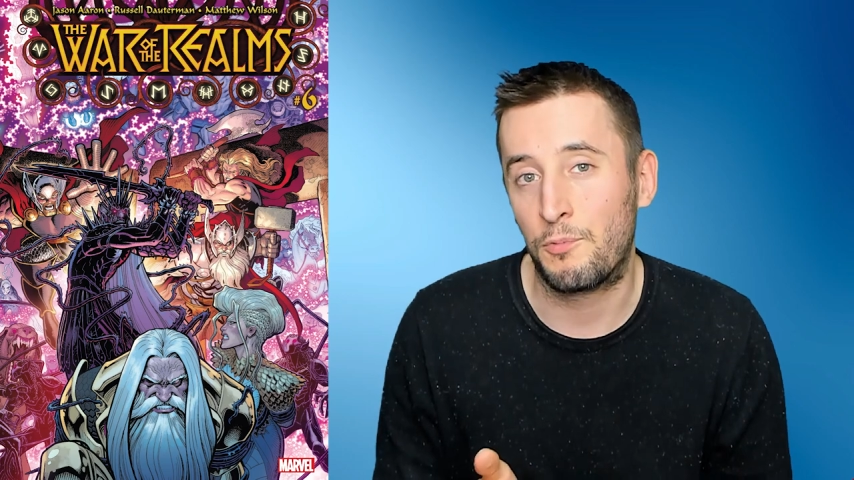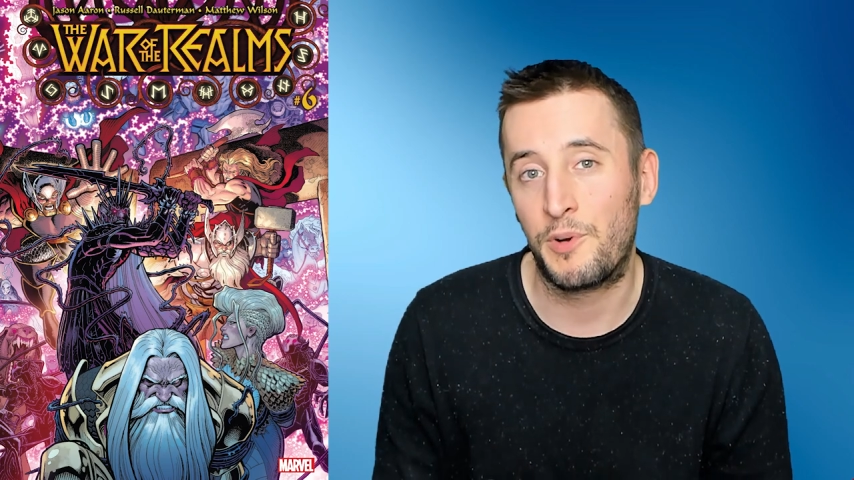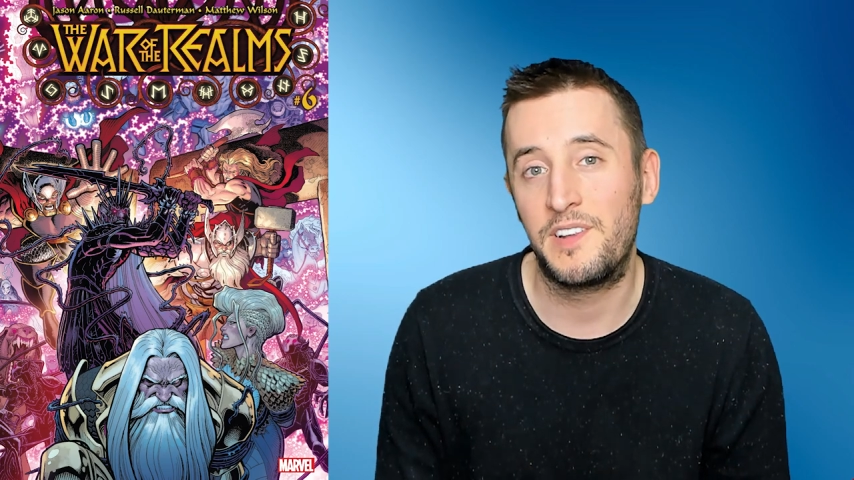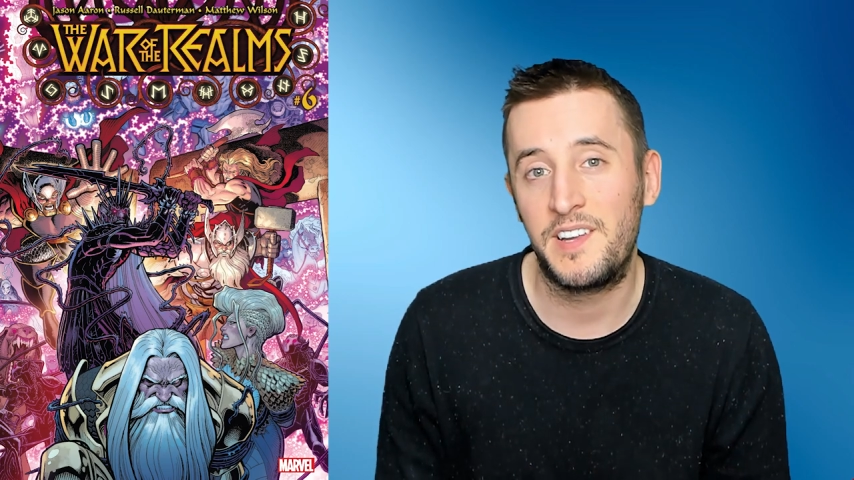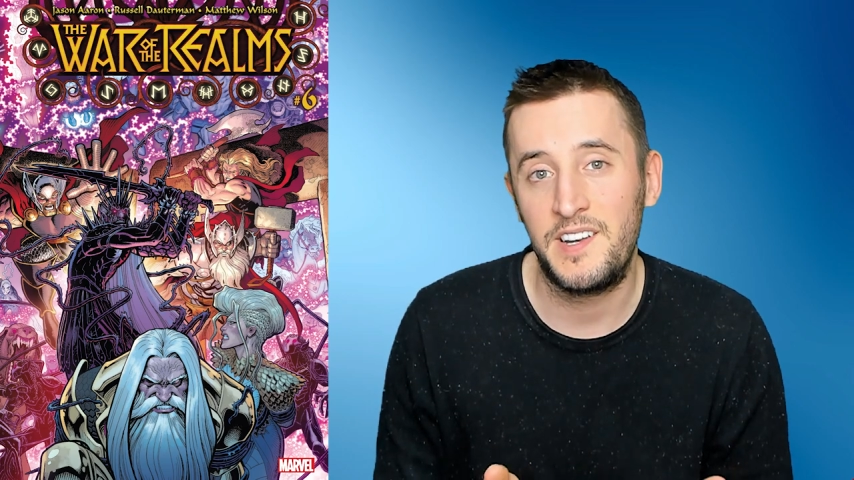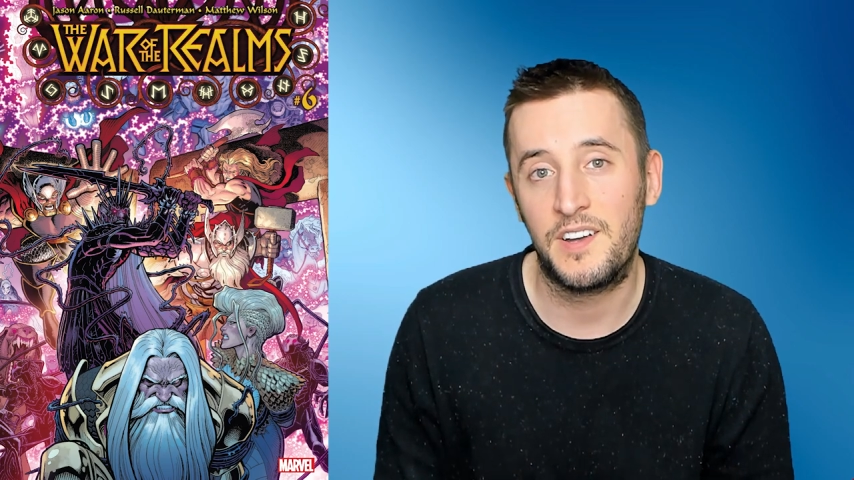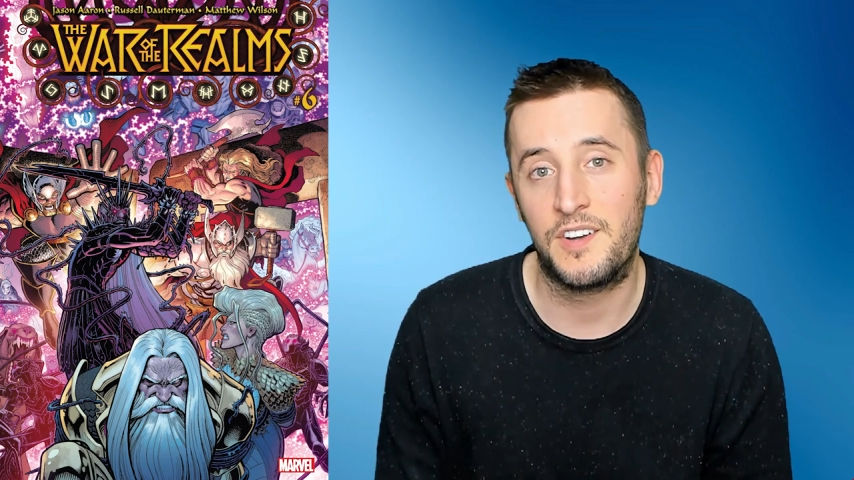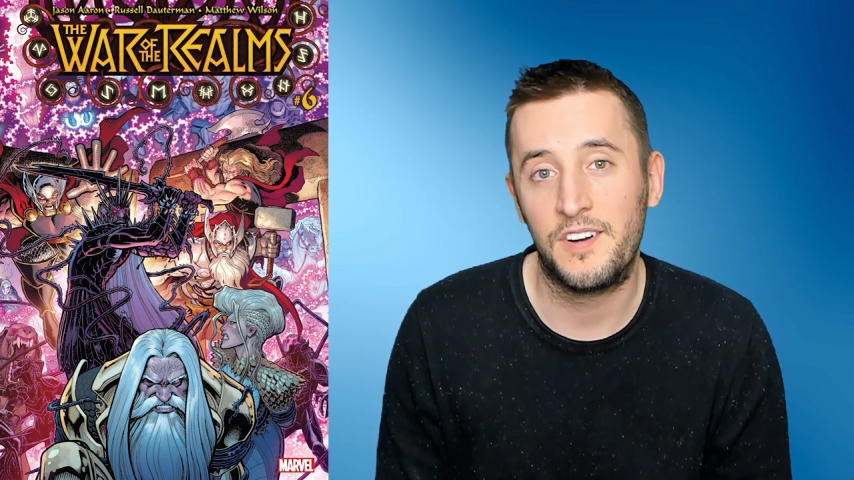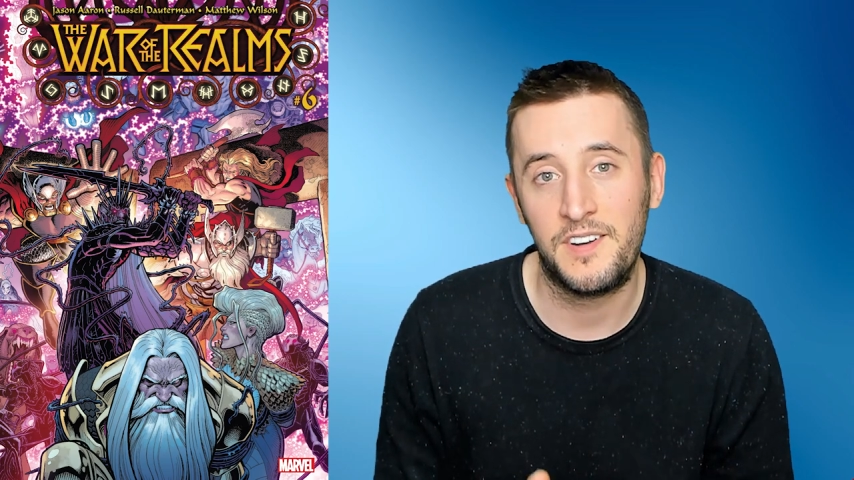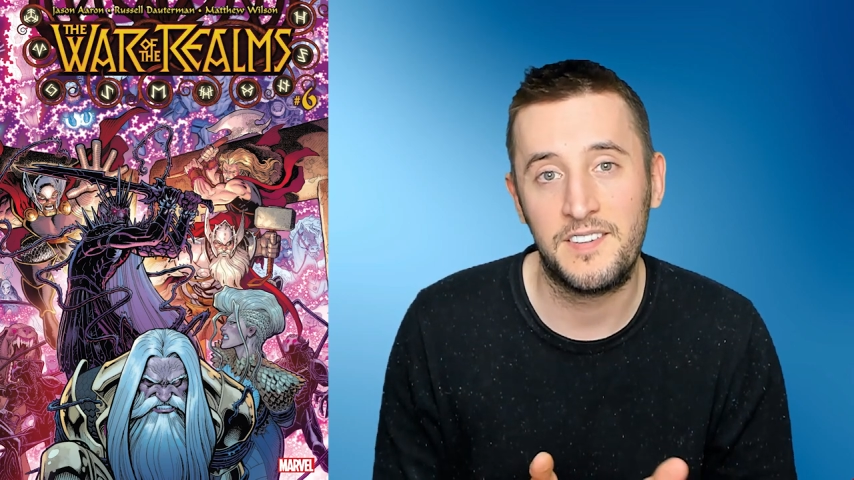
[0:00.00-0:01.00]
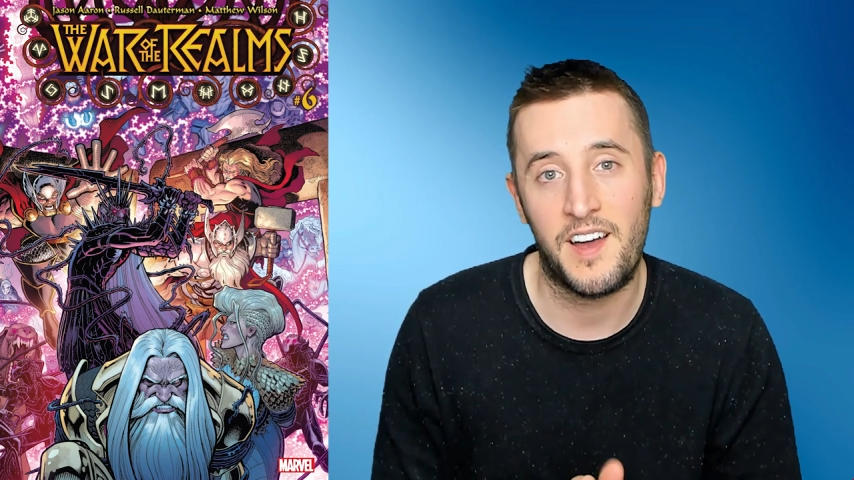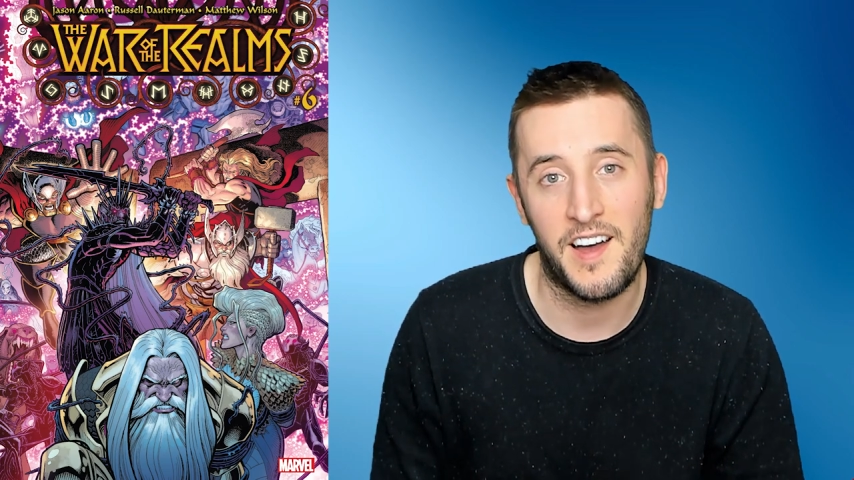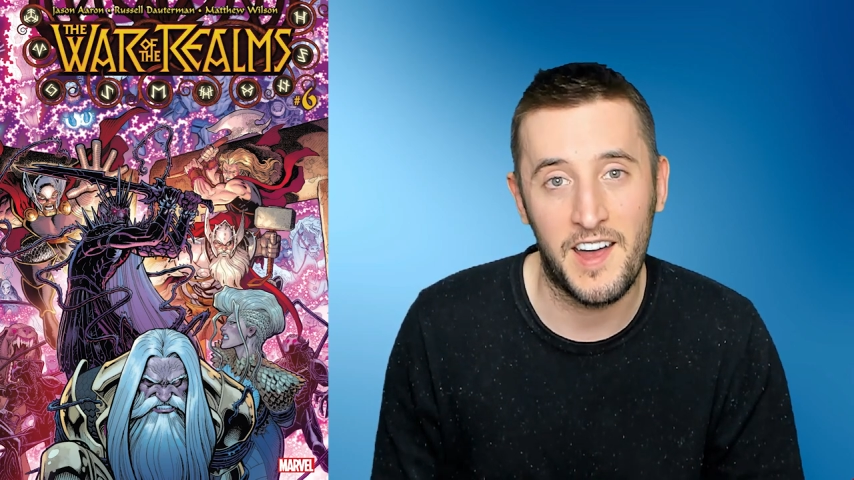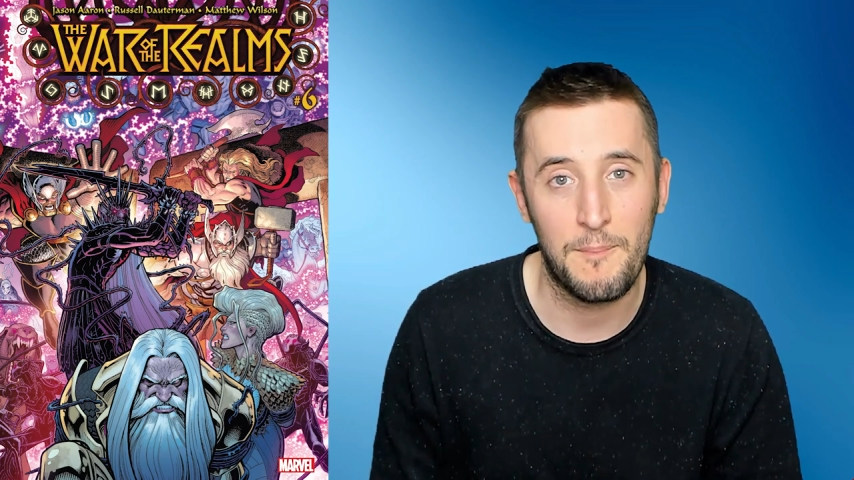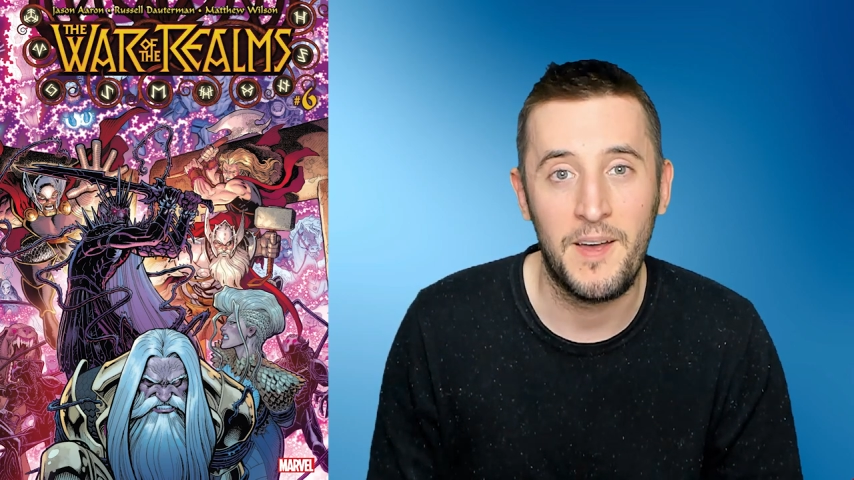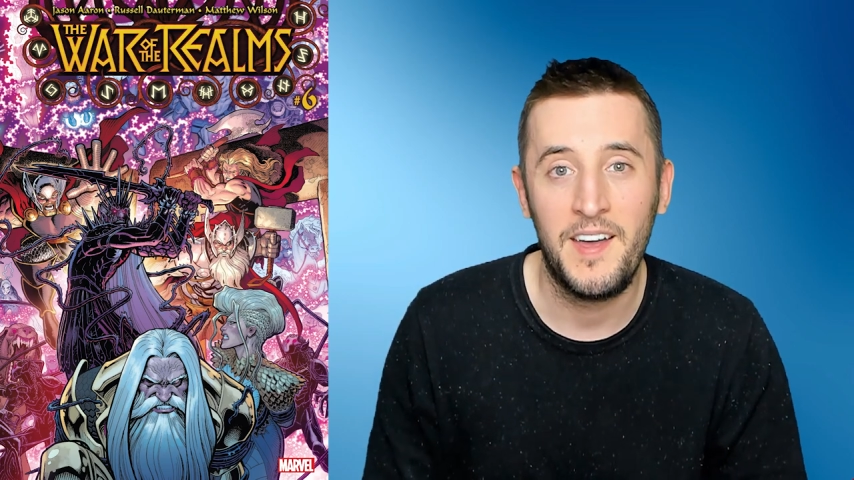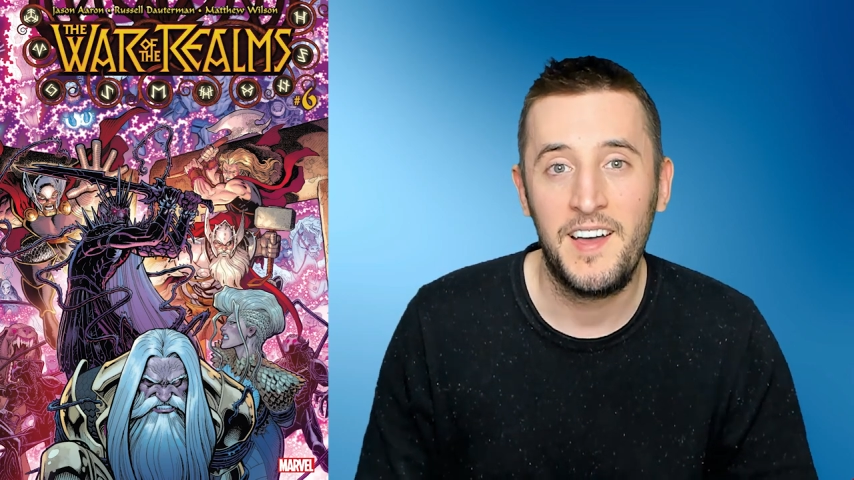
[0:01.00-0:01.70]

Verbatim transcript: really good time.